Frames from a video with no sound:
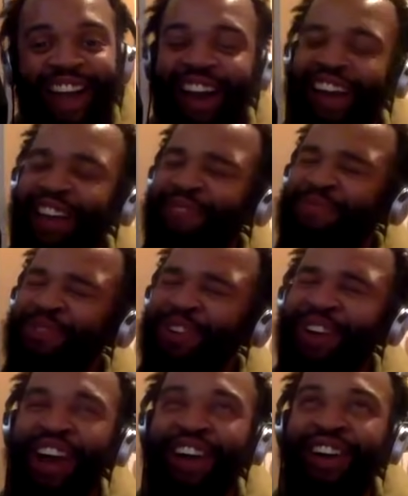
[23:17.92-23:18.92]
I
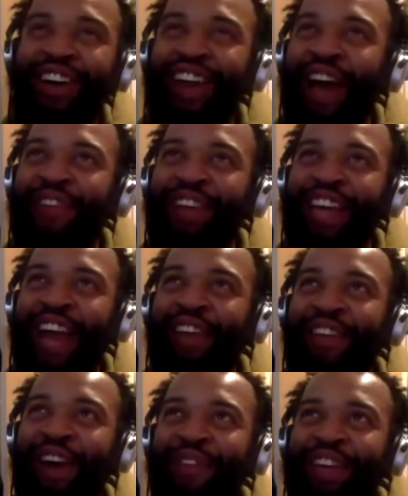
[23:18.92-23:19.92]
can't lie.
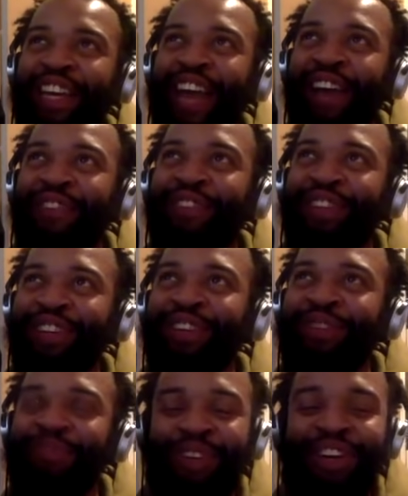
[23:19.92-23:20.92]
I've been catting for the
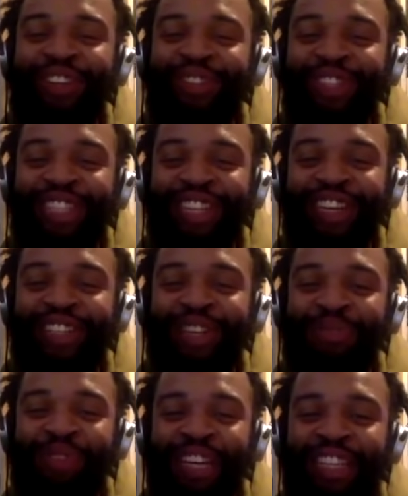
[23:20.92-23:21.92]
cookbook. I was watching the last
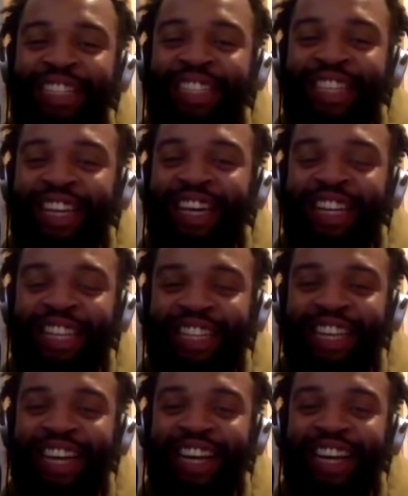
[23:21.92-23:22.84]
couple of days. I said, yeah, I need that.